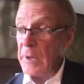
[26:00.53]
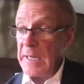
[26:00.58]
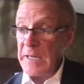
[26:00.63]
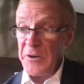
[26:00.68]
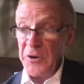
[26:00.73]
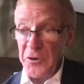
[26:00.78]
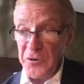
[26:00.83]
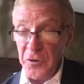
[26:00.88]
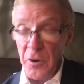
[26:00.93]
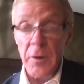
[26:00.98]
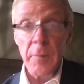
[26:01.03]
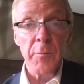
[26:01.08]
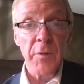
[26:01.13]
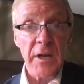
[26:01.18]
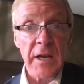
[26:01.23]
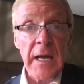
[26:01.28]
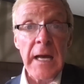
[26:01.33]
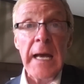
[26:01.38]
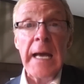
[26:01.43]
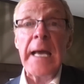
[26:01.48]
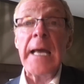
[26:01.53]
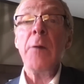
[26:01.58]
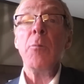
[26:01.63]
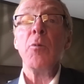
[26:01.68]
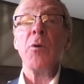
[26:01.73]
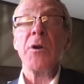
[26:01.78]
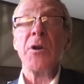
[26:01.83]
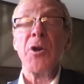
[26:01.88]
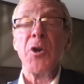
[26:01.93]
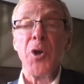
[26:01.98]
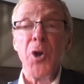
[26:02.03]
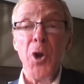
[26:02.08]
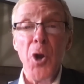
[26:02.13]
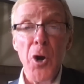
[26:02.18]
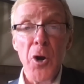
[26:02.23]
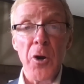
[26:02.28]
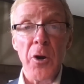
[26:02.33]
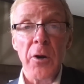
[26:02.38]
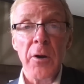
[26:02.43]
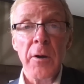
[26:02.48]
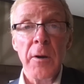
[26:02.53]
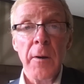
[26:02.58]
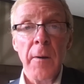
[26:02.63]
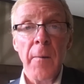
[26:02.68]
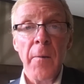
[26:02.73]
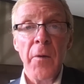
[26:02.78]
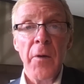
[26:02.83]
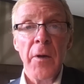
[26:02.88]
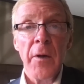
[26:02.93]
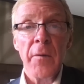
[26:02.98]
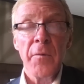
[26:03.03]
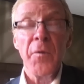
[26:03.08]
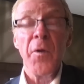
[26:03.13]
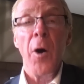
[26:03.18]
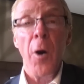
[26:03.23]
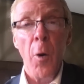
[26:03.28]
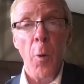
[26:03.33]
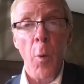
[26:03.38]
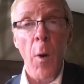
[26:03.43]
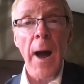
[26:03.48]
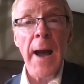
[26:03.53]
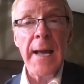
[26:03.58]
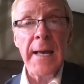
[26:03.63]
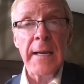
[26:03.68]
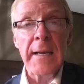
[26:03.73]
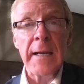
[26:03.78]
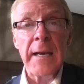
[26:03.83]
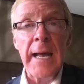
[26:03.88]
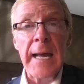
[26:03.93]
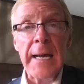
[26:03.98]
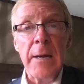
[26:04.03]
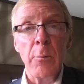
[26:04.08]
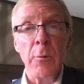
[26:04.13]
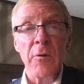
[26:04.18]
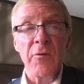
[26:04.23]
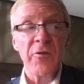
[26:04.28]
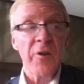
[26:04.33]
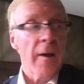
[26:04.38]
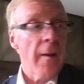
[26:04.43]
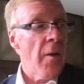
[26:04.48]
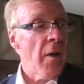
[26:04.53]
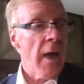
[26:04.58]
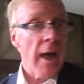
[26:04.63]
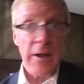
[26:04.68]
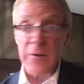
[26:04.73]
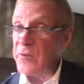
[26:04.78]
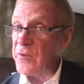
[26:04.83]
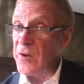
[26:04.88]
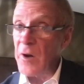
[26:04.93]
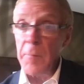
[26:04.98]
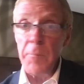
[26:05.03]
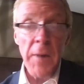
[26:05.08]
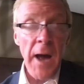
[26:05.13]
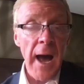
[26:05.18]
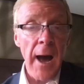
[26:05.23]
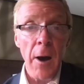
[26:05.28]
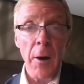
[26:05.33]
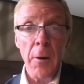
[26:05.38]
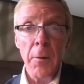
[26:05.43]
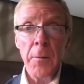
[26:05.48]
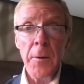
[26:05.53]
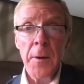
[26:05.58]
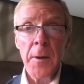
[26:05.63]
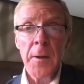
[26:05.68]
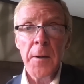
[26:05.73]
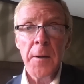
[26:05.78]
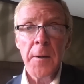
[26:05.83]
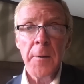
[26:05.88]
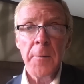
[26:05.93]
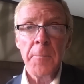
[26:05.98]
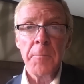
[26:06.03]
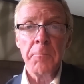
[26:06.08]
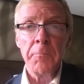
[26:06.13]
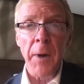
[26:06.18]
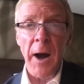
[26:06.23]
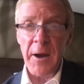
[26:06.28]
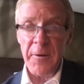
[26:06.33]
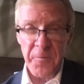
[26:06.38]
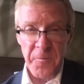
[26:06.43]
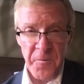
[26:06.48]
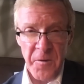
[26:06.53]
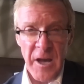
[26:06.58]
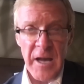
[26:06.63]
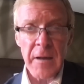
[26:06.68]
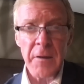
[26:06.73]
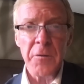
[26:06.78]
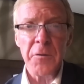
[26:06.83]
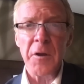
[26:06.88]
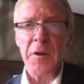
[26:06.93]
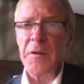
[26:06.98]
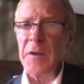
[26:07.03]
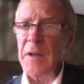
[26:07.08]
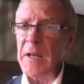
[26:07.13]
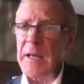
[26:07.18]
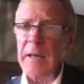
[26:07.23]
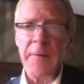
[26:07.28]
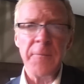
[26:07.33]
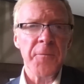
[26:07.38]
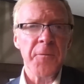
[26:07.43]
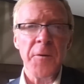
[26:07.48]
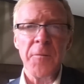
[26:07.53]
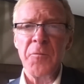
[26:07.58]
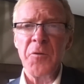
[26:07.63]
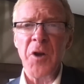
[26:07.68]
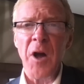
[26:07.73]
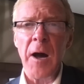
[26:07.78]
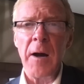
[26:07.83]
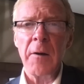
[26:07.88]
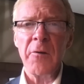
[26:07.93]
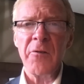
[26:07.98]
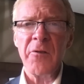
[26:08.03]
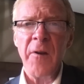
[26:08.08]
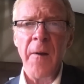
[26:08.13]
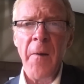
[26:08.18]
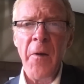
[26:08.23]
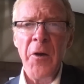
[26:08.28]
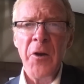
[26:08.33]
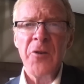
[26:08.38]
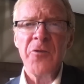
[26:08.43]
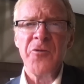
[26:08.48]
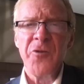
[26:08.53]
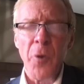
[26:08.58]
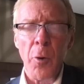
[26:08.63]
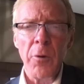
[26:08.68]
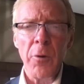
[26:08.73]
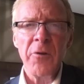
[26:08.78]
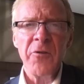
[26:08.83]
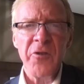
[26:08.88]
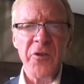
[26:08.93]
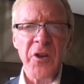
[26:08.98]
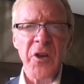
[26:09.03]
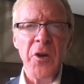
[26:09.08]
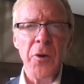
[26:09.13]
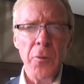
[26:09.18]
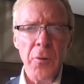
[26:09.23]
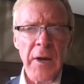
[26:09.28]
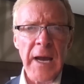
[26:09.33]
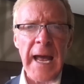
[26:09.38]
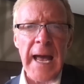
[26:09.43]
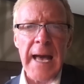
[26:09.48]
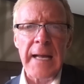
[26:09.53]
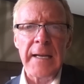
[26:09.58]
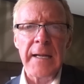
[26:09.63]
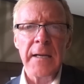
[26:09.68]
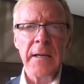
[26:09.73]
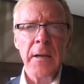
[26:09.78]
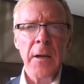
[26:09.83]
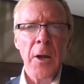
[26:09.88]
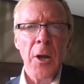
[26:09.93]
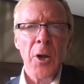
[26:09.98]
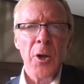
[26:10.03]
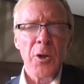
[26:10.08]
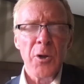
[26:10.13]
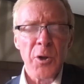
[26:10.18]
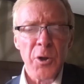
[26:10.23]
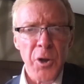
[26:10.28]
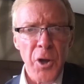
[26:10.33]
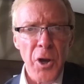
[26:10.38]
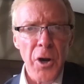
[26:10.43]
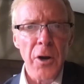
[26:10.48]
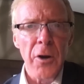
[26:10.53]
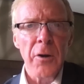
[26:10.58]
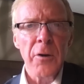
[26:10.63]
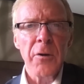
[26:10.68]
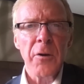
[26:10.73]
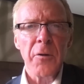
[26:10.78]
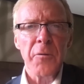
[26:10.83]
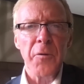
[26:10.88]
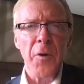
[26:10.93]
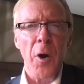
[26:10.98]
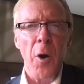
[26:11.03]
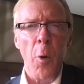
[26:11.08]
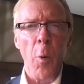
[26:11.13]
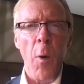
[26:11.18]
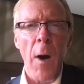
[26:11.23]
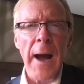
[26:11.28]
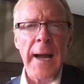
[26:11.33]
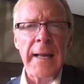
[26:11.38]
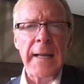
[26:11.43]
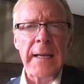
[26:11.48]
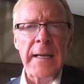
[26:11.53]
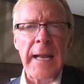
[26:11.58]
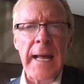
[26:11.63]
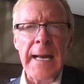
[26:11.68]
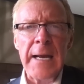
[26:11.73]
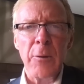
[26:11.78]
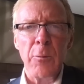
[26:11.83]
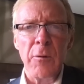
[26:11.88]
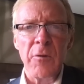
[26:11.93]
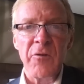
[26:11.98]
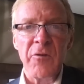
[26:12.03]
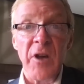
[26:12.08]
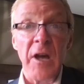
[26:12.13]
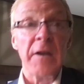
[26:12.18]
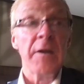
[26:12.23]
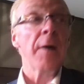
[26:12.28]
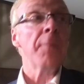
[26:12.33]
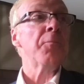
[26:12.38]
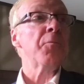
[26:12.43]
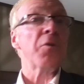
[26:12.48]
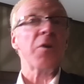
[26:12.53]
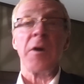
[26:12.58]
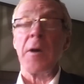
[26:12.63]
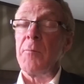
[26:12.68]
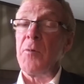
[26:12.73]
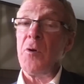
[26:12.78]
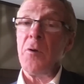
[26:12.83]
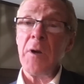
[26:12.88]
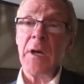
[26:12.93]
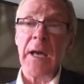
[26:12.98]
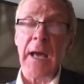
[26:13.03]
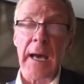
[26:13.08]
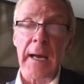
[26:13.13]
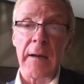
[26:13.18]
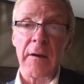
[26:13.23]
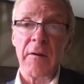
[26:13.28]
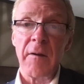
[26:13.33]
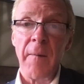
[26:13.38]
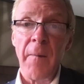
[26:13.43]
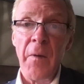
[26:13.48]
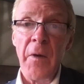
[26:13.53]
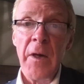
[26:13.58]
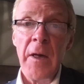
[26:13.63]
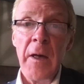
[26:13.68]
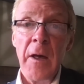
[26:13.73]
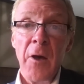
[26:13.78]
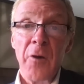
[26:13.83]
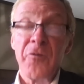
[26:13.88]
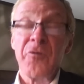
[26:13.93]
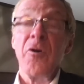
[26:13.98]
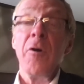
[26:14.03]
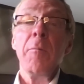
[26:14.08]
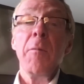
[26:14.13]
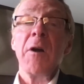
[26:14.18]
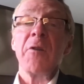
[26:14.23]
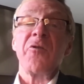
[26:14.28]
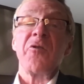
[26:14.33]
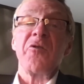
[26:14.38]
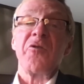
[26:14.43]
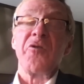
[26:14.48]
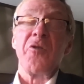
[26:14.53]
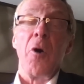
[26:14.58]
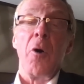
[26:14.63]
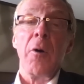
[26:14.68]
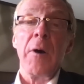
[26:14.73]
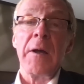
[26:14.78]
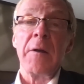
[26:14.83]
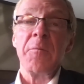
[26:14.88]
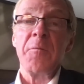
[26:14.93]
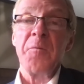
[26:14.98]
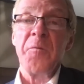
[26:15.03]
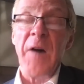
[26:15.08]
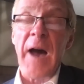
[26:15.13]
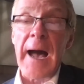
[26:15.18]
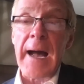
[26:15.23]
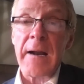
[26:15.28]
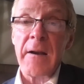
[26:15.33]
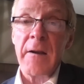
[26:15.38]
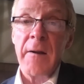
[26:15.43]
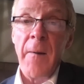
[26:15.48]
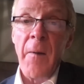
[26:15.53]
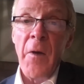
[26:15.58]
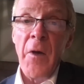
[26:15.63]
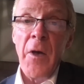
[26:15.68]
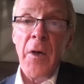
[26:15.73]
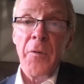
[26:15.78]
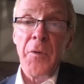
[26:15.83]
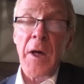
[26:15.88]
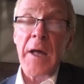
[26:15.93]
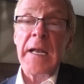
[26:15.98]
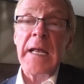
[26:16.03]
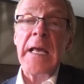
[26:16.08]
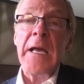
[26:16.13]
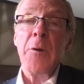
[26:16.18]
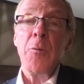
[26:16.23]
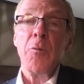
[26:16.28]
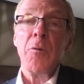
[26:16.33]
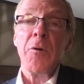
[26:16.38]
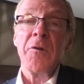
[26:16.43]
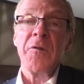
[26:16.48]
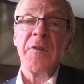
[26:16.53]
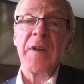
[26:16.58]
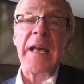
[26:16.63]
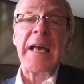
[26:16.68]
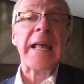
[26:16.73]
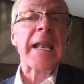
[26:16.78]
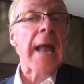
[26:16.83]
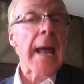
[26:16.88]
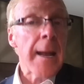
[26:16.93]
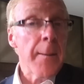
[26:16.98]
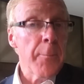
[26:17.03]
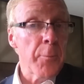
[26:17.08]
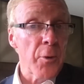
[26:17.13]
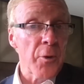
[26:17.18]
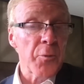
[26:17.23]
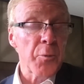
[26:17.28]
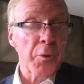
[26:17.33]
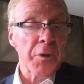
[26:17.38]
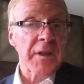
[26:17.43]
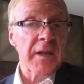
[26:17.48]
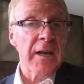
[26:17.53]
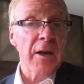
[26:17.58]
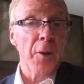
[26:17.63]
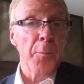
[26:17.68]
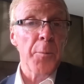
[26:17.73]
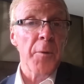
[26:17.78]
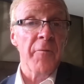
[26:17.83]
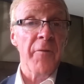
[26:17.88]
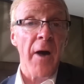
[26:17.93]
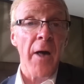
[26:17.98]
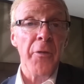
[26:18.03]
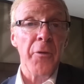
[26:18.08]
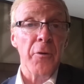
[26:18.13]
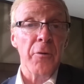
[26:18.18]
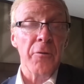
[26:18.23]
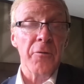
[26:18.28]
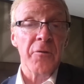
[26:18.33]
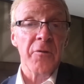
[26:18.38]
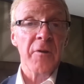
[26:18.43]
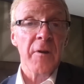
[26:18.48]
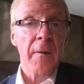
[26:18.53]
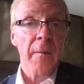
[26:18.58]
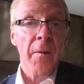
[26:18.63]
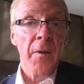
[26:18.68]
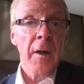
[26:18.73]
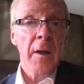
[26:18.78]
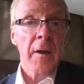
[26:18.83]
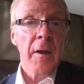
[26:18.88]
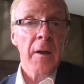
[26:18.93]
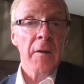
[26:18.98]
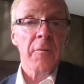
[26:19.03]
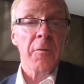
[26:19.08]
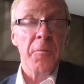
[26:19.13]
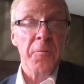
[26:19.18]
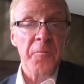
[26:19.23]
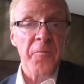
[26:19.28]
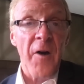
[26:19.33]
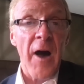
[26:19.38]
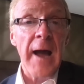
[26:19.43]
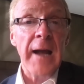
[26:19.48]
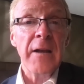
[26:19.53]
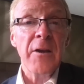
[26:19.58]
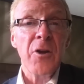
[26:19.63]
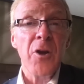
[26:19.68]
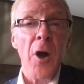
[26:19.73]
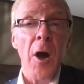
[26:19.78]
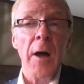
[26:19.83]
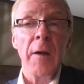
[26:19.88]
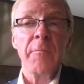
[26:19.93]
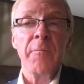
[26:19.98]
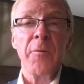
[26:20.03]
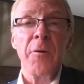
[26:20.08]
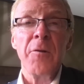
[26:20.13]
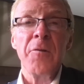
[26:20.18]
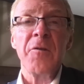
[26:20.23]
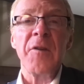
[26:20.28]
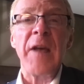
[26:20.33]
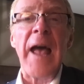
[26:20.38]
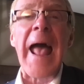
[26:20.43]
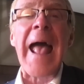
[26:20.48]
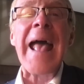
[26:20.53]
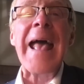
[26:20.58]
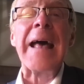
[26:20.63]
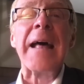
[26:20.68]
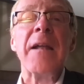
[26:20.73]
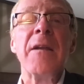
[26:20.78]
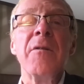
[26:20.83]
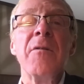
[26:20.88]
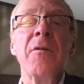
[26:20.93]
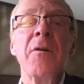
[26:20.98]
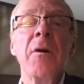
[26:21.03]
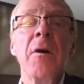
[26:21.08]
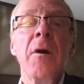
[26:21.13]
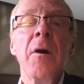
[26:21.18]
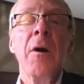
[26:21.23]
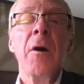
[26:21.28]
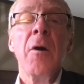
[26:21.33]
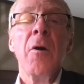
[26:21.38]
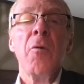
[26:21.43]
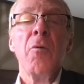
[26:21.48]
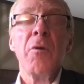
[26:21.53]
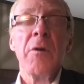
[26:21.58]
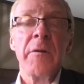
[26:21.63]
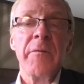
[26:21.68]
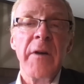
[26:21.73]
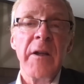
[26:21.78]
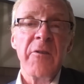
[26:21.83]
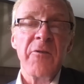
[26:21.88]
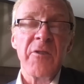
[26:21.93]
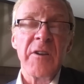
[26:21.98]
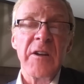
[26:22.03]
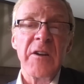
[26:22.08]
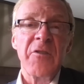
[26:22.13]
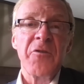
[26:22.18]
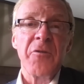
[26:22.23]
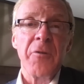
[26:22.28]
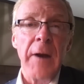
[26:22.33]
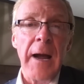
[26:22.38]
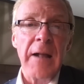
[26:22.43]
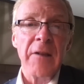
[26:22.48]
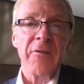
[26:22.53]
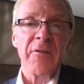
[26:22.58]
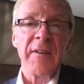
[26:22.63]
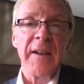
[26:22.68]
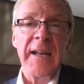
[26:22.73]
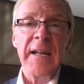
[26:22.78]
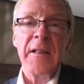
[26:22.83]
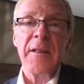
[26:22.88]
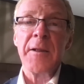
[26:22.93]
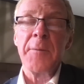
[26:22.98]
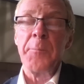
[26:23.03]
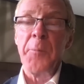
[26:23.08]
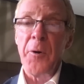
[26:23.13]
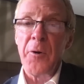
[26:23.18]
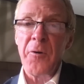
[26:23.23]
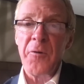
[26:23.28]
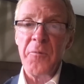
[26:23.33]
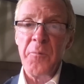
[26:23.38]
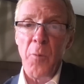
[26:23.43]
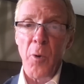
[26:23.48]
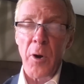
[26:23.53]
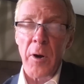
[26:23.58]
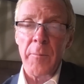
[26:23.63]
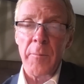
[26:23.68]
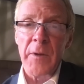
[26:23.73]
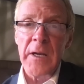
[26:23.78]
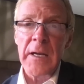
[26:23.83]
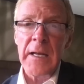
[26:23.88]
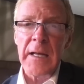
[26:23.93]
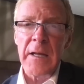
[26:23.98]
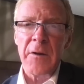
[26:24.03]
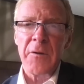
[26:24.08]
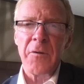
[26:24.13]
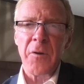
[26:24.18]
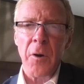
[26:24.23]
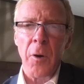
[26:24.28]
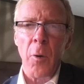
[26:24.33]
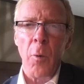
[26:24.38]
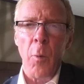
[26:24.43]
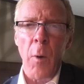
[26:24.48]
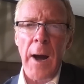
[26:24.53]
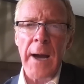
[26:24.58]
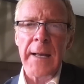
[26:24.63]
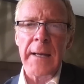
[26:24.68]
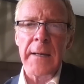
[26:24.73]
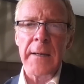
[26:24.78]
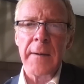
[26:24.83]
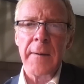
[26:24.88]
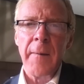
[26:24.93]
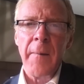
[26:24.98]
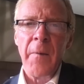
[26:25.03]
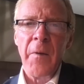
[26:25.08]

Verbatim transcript: he determined he would learn the Hawaiian language. And somehow by faith and the gift of tongues, George Q. Cannon learned the Hawaiian language enough to communicate. So much so, in fact, that he was enabled with the help of others to find converts and would eventually translate the Book of Mormon into Hawaiian.